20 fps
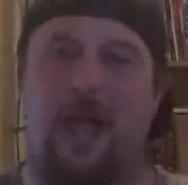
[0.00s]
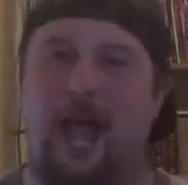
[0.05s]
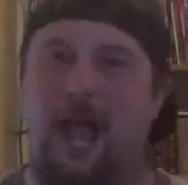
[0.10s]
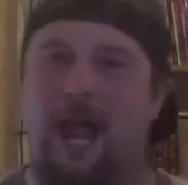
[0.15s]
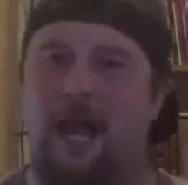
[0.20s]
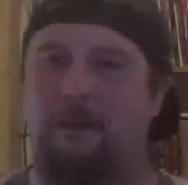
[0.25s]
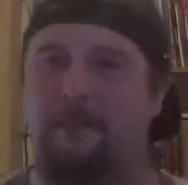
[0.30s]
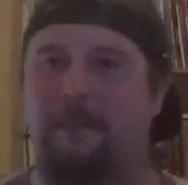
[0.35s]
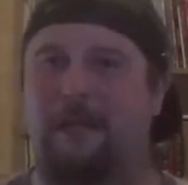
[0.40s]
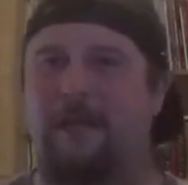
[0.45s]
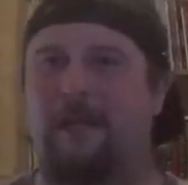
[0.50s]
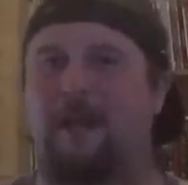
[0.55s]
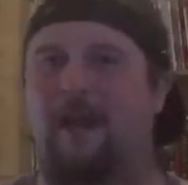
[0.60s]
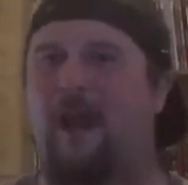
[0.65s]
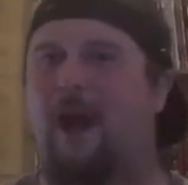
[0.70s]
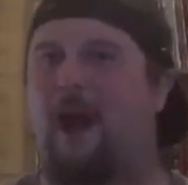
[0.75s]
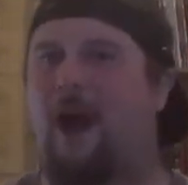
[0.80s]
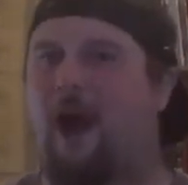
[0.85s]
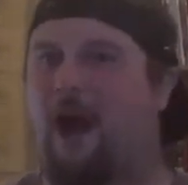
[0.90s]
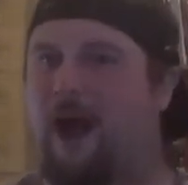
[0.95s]
And I mean,
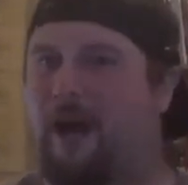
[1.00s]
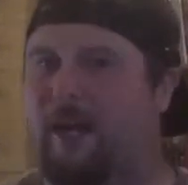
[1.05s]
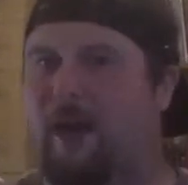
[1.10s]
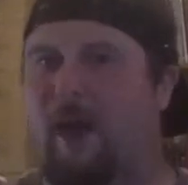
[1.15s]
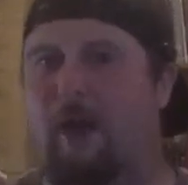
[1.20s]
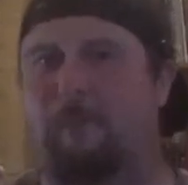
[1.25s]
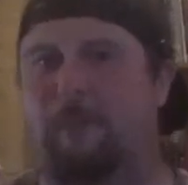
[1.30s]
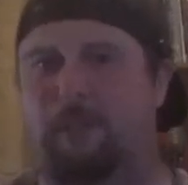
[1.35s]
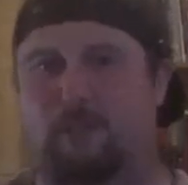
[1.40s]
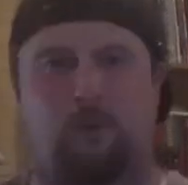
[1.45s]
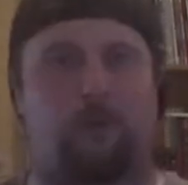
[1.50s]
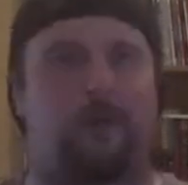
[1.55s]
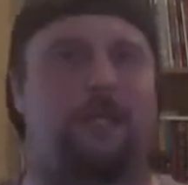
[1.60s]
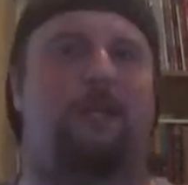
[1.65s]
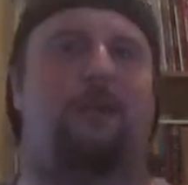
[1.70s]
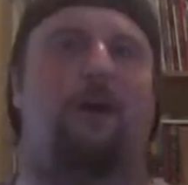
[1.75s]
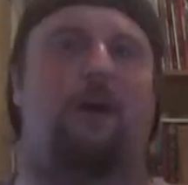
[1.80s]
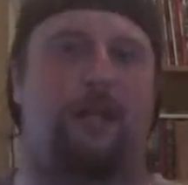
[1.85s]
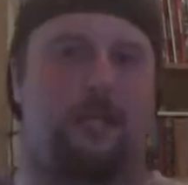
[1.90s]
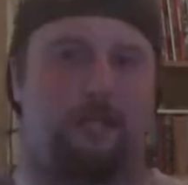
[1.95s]
I know I'm a
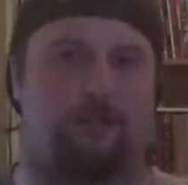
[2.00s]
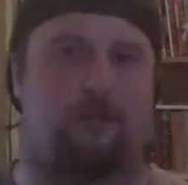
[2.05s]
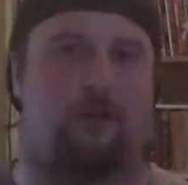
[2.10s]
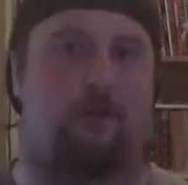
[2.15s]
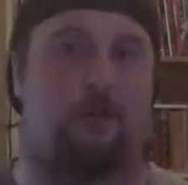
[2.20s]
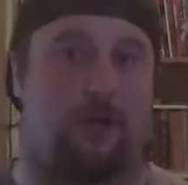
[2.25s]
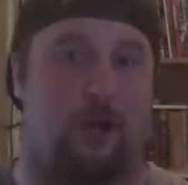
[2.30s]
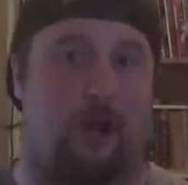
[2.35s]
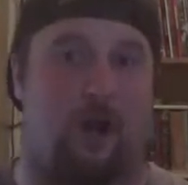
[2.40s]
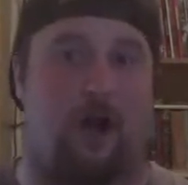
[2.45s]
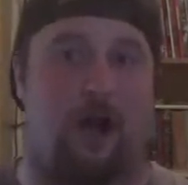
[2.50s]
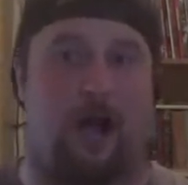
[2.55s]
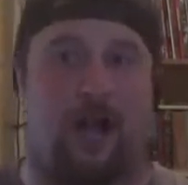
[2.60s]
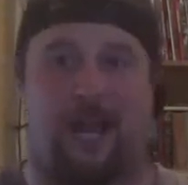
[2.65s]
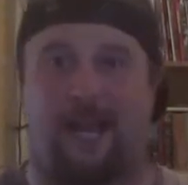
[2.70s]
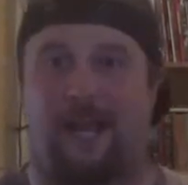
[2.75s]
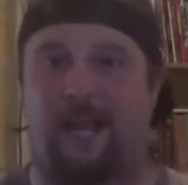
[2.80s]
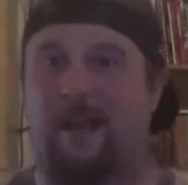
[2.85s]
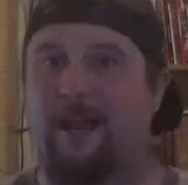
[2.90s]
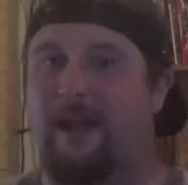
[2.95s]
29-year-old
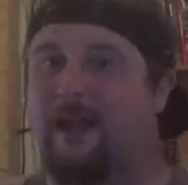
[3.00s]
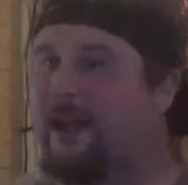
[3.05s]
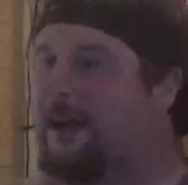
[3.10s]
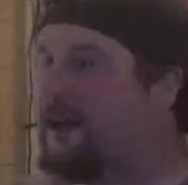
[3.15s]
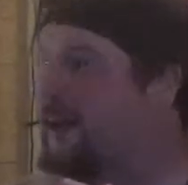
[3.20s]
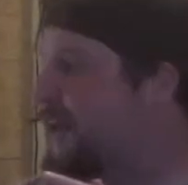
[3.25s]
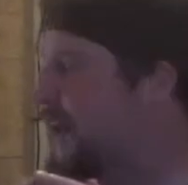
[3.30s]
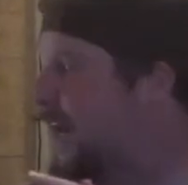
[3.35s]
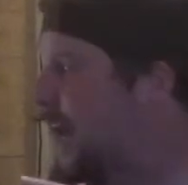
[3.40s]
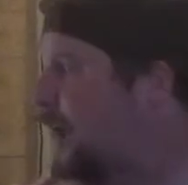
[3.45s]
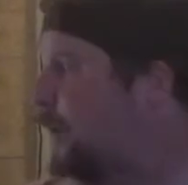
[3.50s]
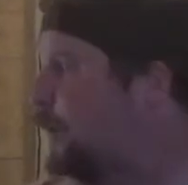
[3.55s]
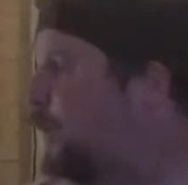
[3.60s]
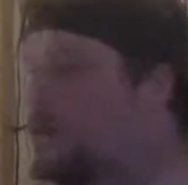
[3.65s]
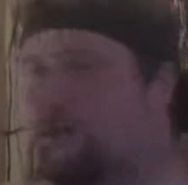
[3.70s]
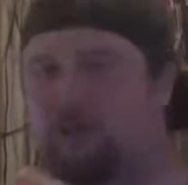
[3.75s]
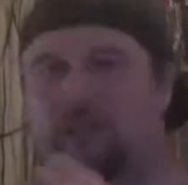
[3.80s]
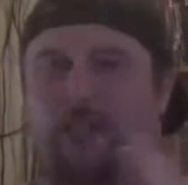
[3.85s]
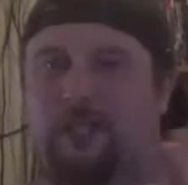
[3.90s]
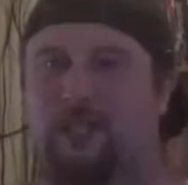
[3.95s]
guy now
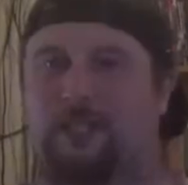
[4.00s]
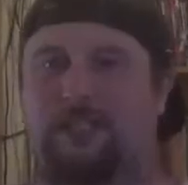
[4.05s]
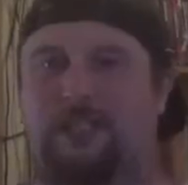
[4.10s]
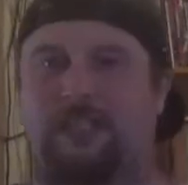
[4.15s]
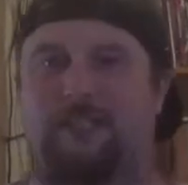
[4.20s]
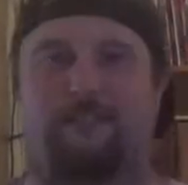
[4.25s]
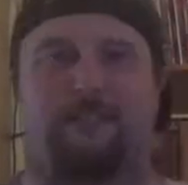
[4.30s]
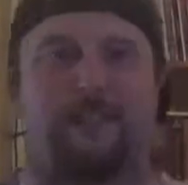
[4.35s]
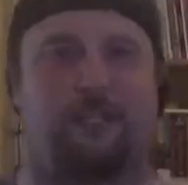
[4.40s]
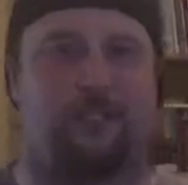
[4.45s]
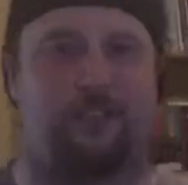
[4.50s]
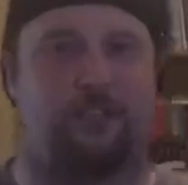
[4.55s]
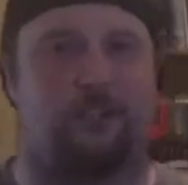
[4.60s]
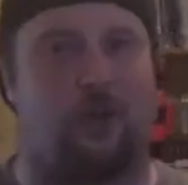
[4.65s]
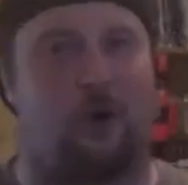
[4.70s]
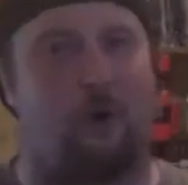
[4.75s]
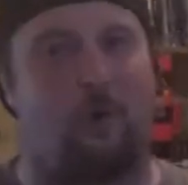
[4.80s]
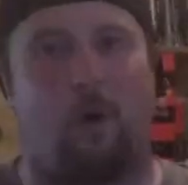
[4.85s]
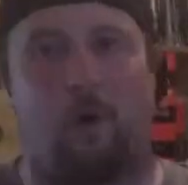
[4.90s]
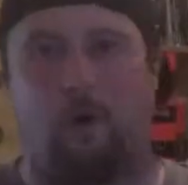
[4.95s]
watching a TV
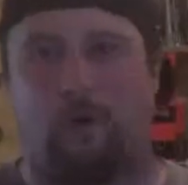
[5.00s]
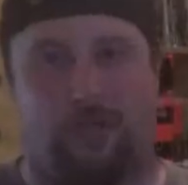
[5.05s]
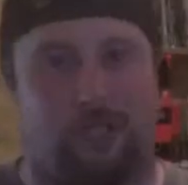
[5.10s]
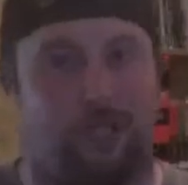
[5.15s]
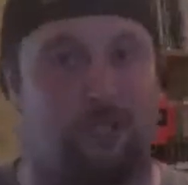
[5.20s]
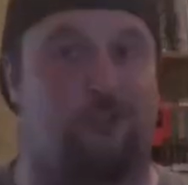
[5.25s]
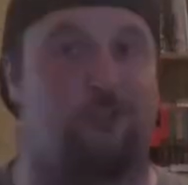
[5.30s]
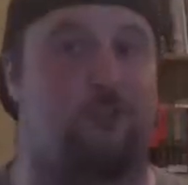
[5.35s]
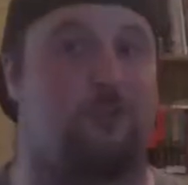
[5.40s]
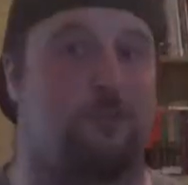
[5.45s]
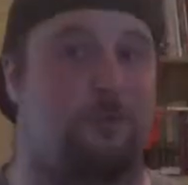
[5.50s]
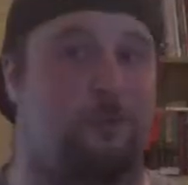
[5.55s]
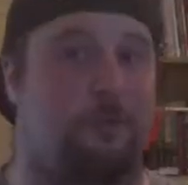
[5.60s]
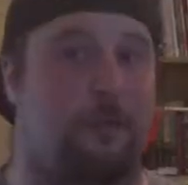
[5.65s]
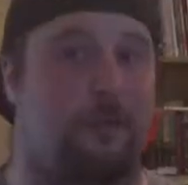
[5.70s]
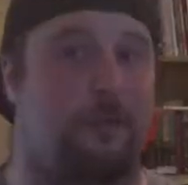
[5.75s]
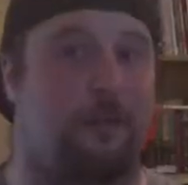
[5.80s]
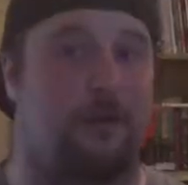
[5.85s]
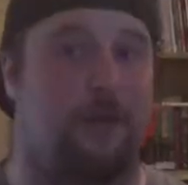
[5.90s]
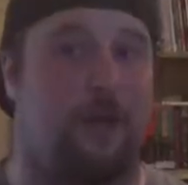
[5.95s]
show on YouTube
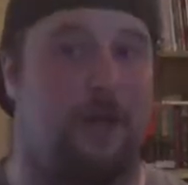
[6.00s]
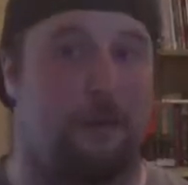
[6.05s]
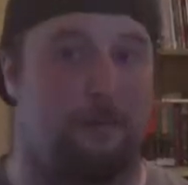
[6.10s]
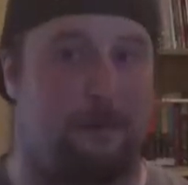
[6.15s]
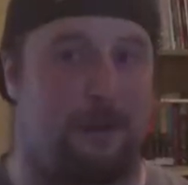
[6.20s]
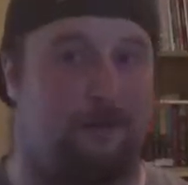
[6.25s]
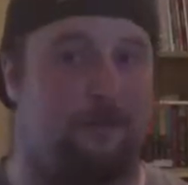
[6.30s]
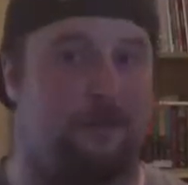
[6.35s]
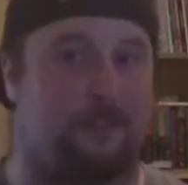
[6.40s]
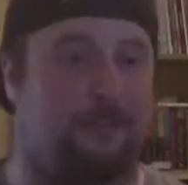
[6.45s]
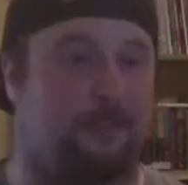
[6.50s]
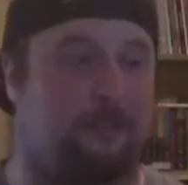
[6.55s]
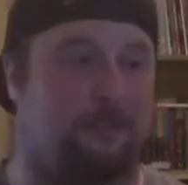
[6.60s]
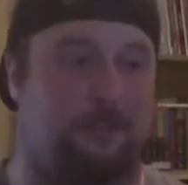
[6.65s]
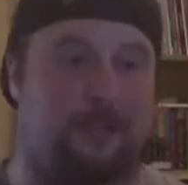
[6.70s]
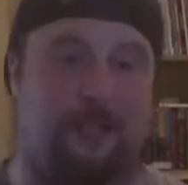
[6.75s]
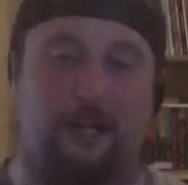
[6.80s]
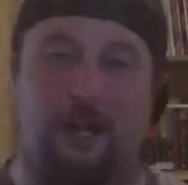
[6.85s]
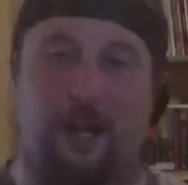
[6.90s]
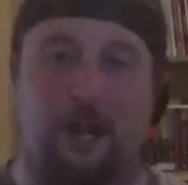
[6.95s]
about this sort of
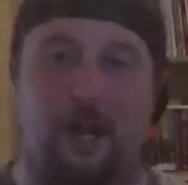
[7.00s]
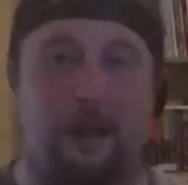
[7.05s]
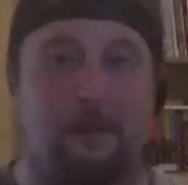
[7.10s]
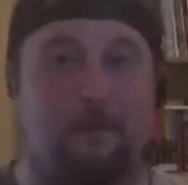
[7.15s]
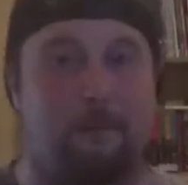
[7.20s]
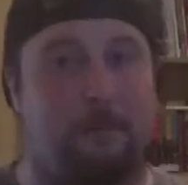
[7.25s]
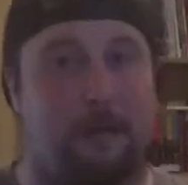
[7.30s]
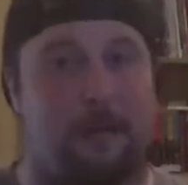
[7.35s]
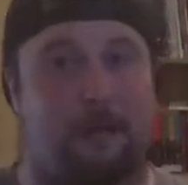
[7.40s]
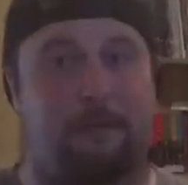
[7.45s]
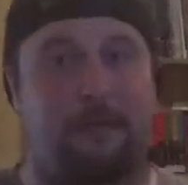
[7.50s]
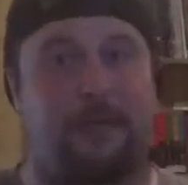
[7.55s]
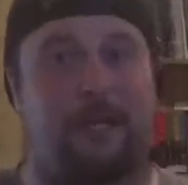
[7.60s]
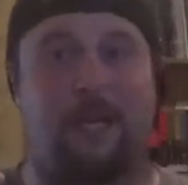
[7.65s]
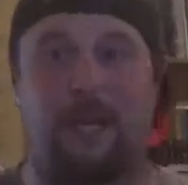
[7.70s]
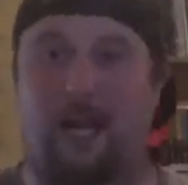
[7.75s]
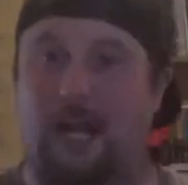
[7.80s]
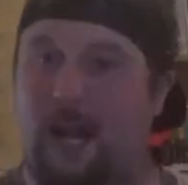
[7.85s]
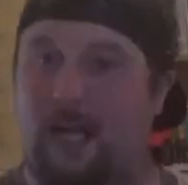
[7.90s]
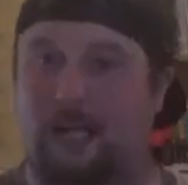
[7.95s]
thing, but I mean,
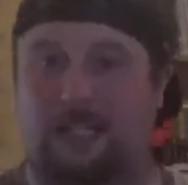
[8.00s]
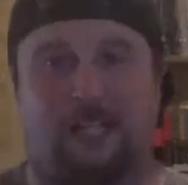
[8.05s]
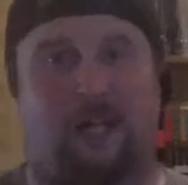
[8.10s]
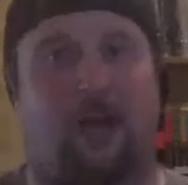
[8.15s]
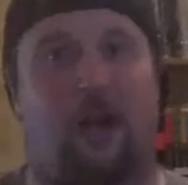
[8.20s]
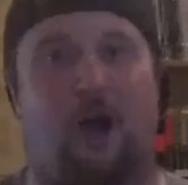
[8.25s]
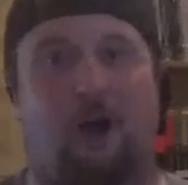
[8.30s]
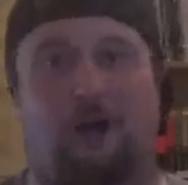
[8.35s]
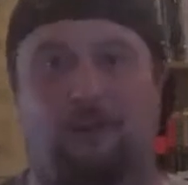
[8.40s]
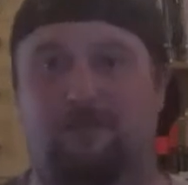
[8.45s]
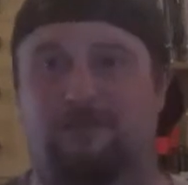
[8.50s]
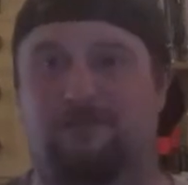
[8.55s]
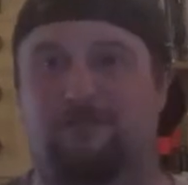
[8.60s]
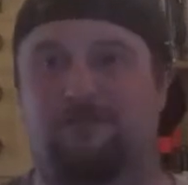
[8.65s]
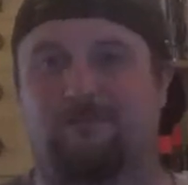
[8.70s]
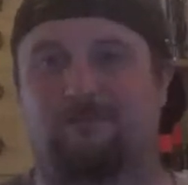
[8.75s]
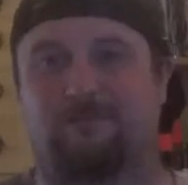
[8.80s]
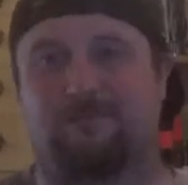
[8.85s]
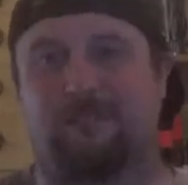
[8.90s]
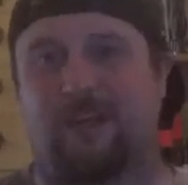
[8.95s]
I can't
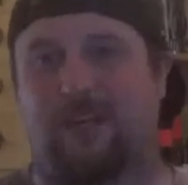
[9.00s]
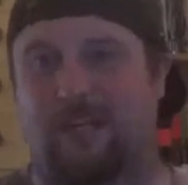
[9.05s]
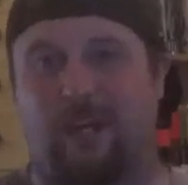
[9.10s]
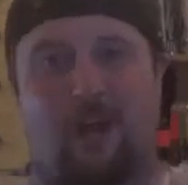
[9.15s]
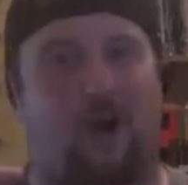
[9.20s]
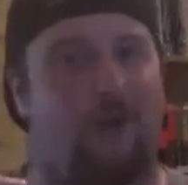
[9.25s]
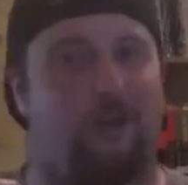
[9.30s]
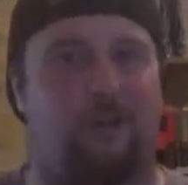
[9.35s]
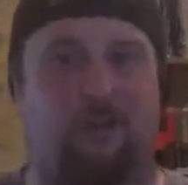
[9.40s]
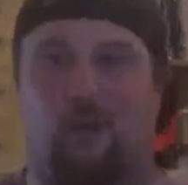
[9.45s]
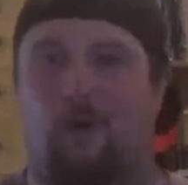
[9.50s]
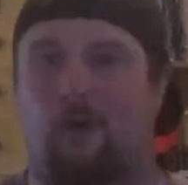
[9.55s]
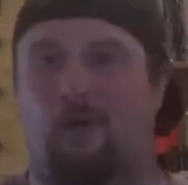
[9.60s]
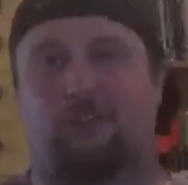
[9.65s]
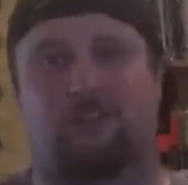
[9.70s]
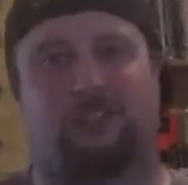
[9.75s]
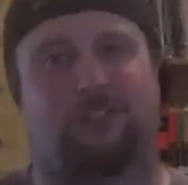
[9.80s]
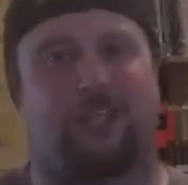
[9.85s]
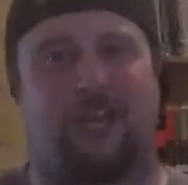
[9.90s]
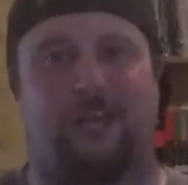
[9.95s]

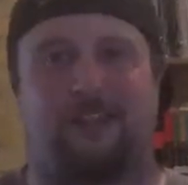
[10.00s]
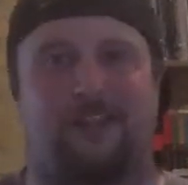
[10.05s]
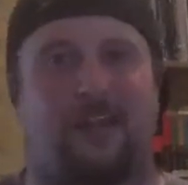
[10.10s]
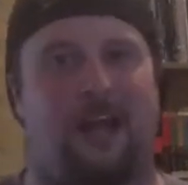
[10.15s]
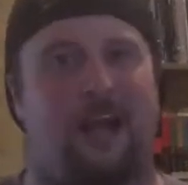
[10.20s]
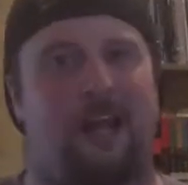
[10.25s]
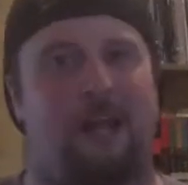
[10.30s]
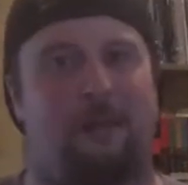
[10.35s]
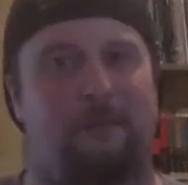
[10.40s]
not say that.